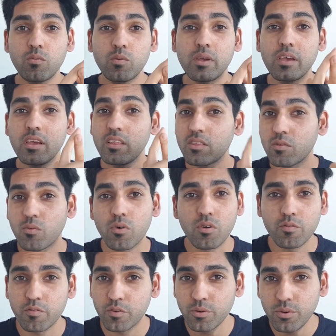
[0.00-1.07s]
we eat the wrong
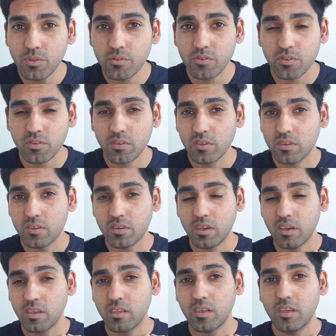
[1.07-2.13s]
foods, okay?